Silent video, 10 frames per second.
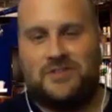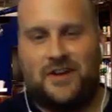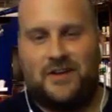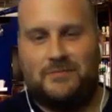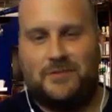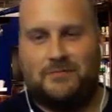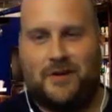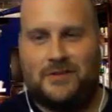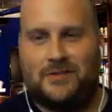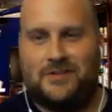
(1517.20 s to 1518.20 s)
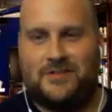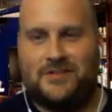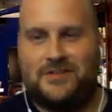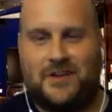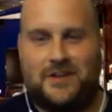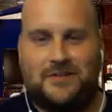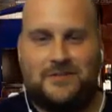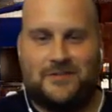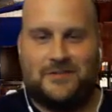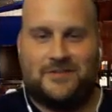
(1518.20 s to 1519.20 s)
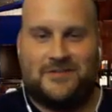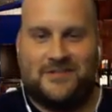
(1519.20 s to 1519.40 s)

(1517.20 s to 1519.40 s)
been punched on stage or?